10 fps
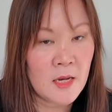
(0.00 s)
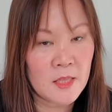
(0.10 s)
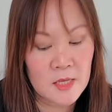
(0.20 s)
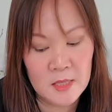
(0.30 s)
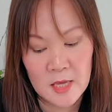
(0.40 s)
I
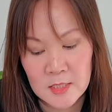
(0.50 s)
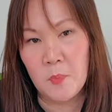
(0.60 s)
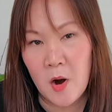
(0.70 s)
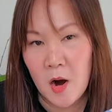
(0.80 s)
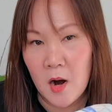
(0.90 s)
think that's
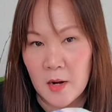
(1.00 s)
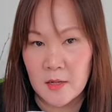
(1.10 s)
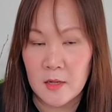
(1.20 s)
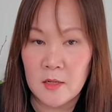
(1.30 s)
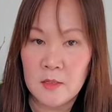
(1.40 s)
part
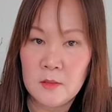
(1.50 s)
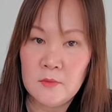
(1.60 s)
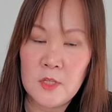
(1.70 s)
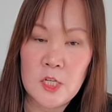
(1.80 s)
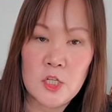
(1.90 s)

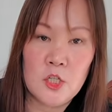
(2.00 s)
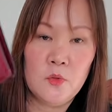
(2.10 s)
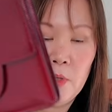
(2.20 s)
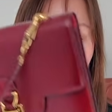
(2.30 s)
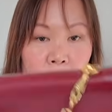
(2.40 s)
of the issue
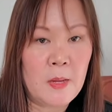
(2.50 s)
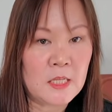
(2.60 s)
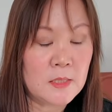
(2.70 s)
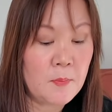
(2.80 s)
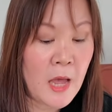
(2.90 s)
with
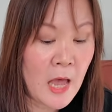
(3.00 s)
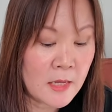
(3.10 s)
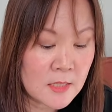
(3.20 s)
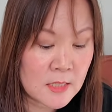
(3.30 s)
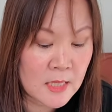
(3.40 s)
repainted
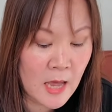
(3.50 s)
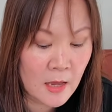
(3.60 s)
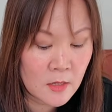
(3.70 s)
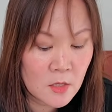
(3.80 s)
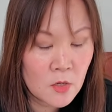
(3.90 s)
bags, is
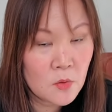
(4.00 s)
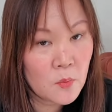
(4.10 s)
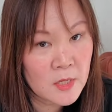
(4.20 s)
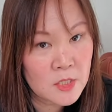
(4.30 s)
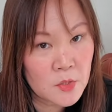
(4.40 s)
that
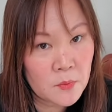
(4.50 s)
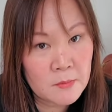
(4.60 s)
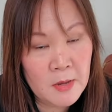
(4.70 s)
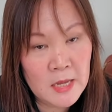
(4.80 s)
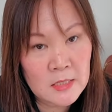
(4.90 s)
once you
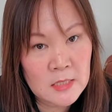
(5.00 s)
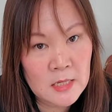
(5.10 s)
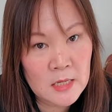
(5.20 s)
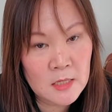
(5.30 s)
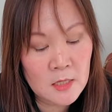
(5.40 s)
repaint
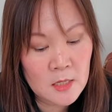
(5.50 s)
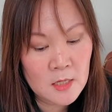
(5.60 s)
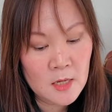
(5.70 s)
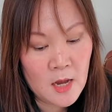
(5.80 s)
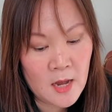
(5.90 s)
it,
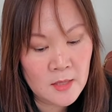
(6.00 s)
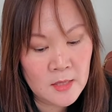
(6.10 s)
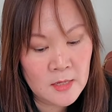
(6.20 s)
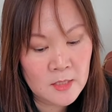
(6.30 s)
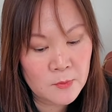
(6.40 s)
I
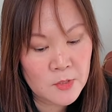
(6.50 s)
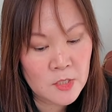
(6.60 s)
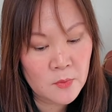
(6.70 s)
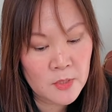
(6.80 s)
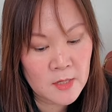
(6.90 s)
think
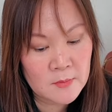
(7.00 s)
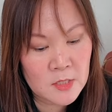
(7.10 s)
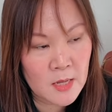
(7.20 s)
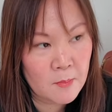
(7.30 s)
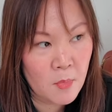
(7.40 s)
especially when it comes
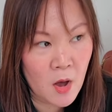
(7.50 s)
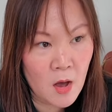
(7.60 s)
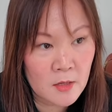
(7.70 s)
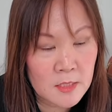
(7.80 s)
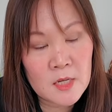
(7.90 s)
to like
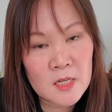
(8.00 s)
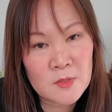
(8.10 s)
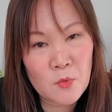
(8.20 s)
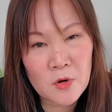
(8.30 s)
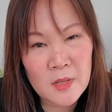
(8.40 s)
box, it
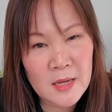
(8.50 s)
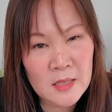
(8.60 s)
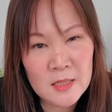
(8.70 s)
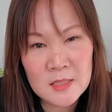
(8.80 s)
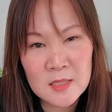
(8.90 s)
is more
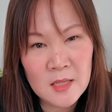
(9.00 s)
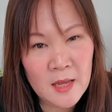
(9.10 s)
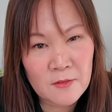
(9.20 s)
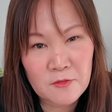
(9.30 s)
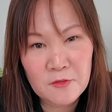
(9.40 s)
likely to
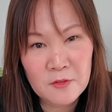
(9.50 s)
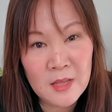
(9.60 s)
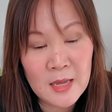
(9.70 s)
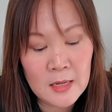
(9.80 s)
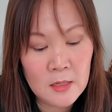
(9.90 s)
like
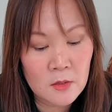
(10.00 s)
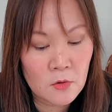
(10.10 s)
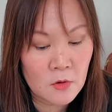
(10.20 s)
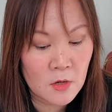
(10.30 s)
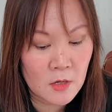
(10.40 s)
flake
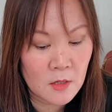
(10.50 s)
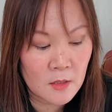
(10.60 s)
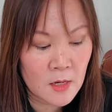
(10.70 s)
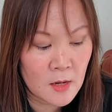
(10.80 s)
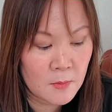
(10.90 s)

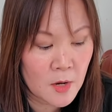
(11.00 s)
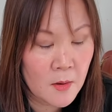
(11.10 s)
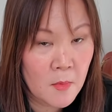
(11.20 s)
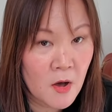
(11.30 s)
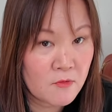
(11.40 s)
or
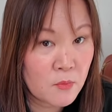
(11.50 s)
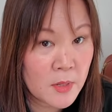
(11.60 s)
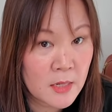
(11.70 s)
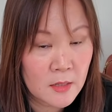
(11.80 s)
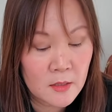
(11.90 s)
come off
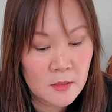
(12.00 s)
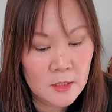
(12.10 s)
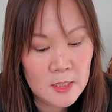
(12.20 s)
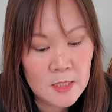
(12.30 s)
weird.